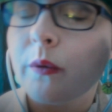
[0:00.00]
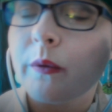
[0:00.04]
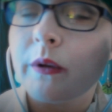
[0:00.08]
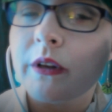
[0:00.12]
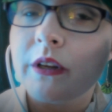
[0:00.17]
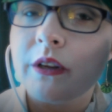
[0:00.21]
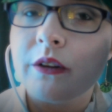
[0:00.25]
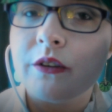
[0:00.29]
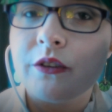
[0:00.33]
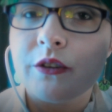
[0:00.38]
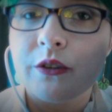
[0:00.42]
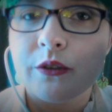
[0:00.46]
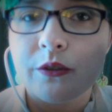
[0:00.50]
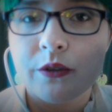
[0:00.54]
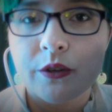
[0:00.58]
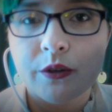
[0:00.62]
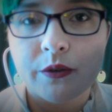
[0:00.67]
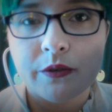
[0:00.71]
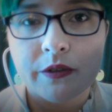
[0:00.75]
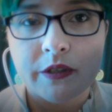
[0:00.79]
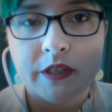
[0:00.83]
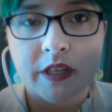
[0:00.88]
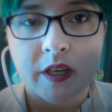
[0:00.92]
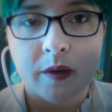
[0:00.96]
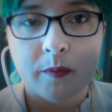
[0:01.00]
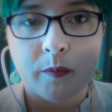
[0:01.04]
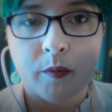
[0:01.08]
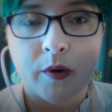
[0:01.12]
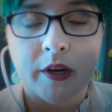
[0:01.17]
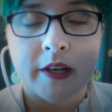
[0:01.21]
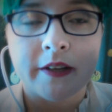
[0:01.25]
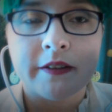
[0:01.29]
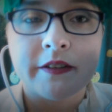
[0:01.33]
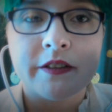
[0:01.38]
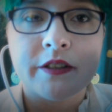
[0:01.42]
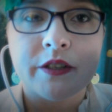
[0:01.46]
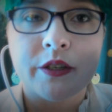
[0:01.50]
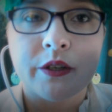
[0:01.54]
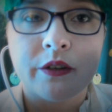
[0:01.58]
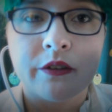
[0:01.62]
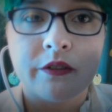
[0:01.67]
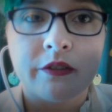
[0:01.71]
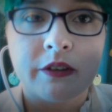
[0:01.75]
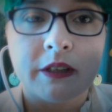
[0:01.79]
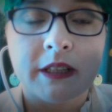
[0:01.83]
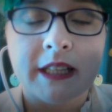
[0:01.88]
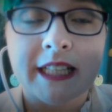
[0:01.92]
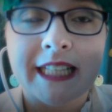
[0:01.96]
when you do those deep breaths, do you
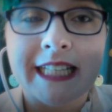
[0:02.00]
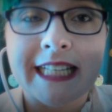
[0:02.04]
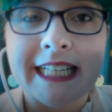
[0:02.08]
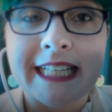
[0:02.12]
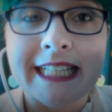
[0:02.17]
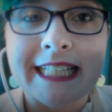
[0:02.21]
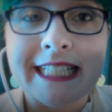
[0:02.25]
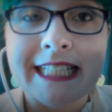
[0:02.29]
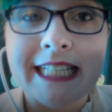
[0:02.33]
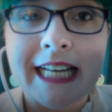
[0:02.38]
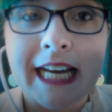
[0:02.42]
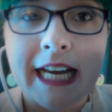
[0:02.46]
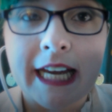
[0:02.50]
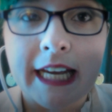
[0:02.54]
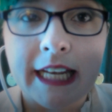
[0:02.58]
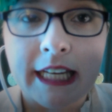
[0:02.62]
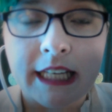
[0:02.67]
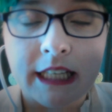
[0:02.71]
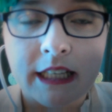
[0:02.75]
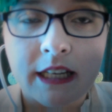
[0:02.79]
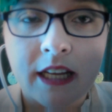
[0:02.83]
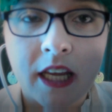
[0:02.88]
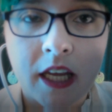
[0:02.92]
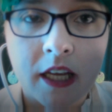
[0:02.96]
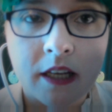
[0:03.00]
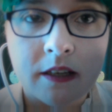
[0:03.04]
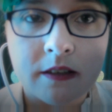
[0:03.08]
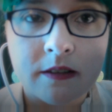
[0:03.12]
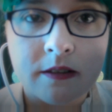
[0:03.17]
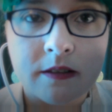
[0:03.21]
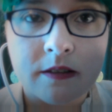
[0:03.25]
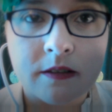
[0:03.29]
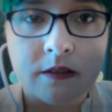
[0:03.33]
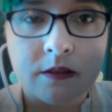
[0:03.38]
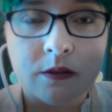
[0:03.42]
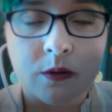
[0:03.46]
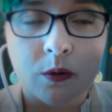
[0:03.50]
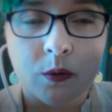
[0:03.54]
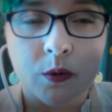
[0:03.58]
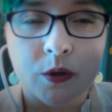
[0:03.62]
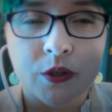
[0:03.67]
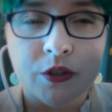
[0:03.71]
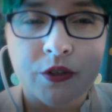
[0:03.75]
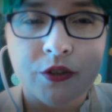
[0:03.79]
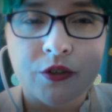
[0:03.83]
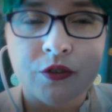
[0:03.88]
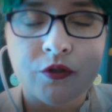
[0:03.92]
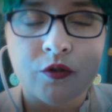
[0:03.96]
feel any tightness
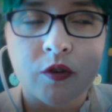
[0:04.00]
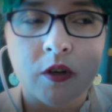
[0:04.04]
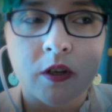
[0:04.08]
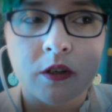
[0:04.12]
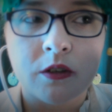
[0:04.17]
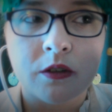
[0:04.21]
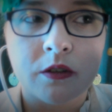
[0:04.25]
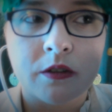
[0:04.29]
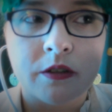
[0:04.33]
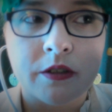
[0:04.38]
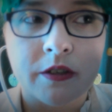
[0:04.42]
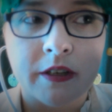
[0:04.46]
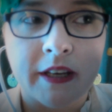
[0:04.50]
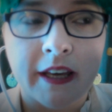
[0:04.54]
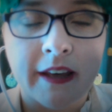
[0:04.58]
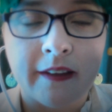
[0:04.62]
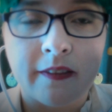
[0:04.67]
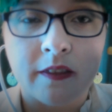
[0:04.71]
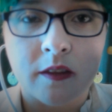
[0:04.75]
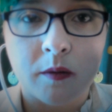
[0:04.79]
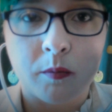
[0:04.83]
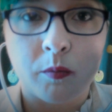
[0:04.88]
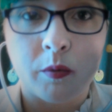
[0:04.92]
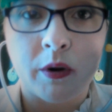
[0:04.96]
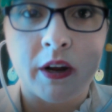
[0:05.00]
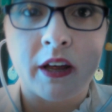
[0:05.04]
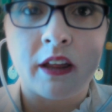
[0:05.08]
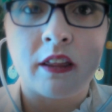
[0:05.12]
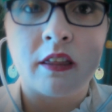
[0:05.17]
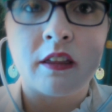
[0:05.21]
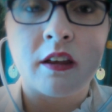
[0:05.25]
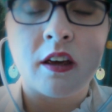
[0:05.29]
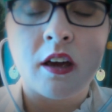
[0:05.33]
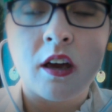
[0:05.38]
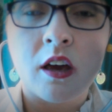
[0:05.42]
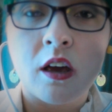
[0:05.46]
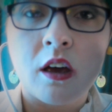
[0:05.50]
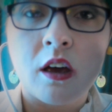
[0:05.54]
or struggle to get the breath